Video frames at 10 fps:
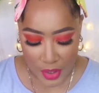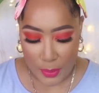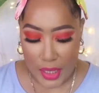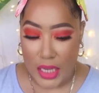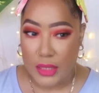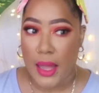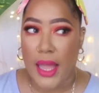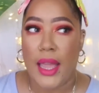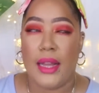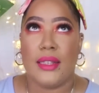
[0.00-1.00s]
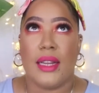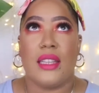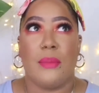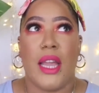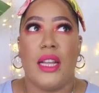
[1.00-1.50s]
because my hands like i
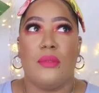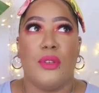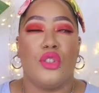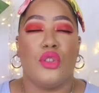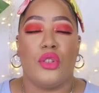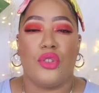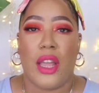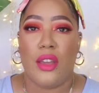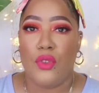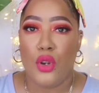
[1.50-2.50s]
said my hands be so dry if